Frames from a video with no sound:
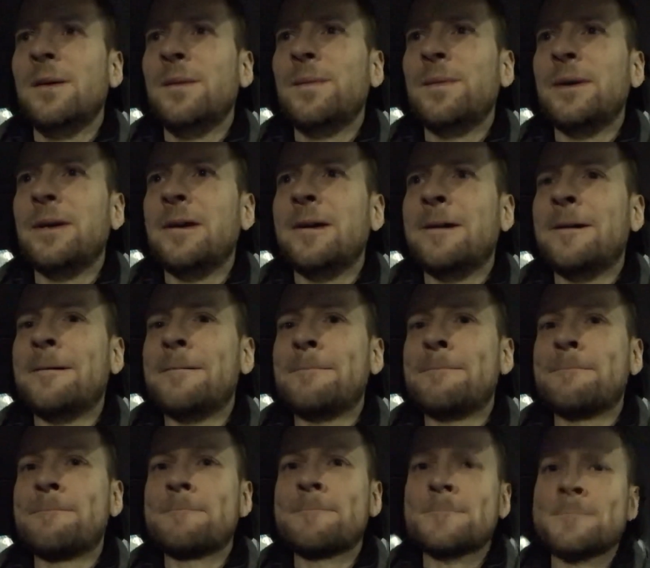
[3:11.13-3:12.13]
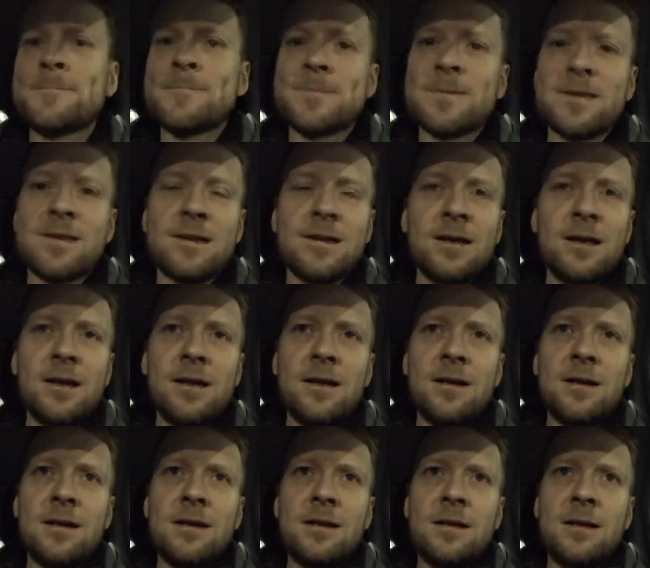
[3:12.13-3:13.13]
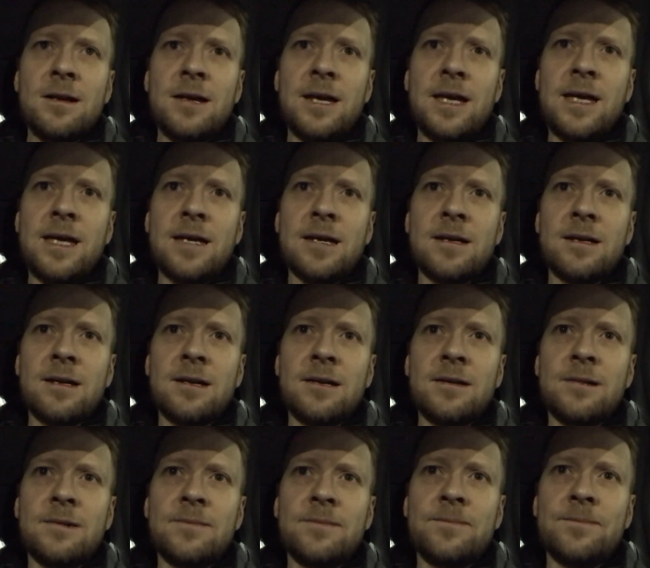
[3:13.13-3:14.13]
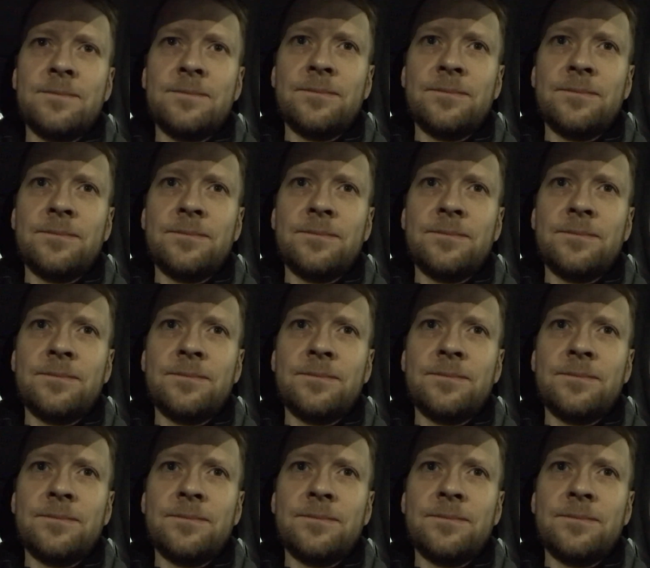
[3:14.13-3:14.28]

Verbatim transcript: but um, he um,